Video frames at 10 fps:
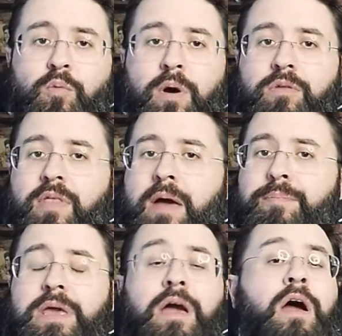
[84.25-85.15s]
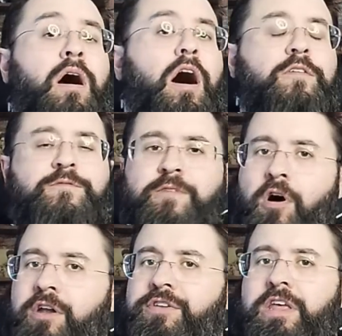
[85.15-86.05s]
whether that be a
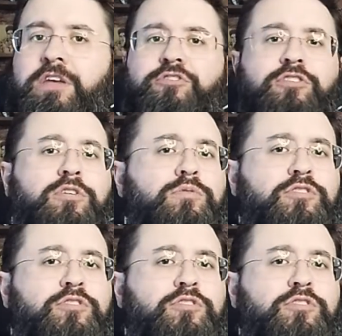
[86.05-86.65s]
font issue,